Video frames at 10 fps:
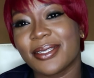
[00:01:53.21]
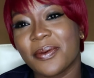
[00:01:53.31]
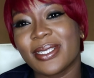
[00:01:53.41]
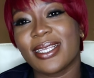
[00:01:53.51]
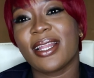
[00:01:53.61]

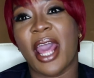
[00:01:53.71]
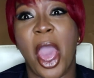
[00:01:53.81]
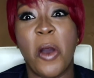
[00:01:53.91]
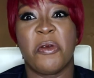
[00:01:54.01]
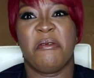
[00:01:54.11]
Someone said,
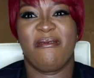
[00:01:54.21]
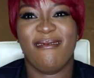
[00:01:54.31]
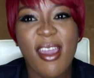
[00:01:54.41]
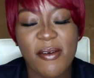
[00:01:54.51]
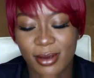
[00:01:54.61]
hell
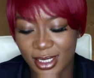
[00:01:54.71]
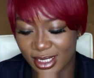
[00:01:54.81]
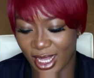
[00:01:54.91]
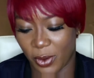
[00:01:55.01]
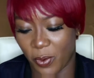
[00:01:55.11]
no,
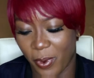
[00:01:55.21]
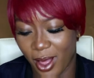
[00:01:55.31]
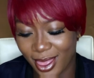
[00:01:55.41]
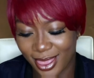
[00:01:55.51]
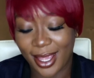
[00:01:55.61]

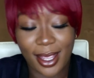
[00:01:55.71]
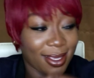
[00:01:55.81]
psychopath